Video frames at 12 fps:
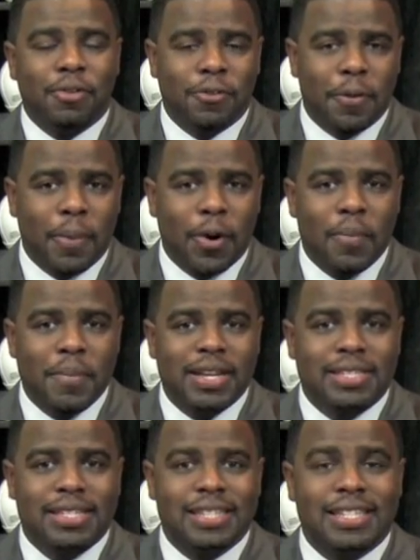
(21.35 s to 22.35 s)
where football
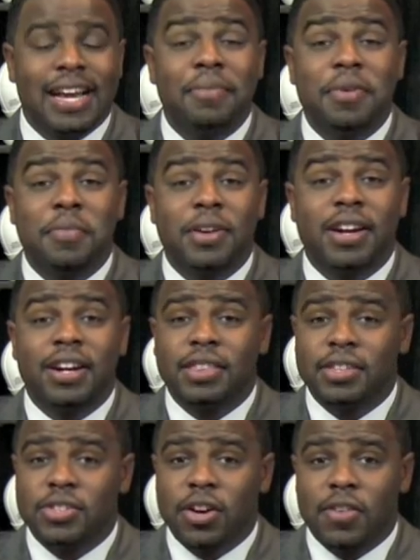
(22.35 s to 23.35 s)
makes sense. I'm Emory Hunt,
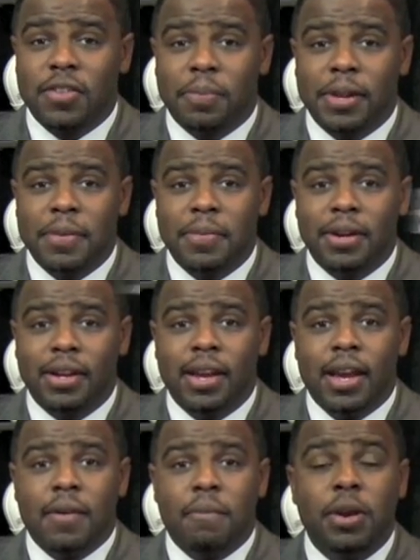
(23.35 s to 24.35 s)
the czar of the playbook,
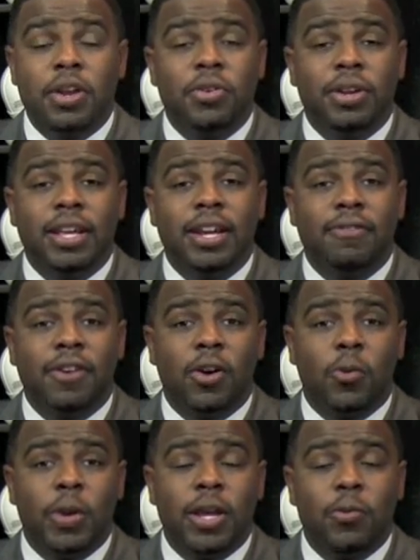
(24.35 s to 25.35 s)
bring you an
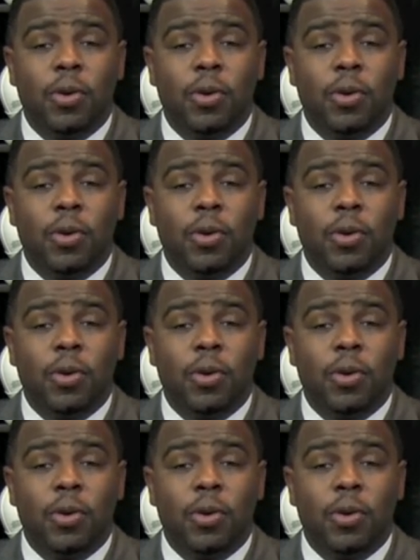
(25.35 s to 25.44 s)
NFL Week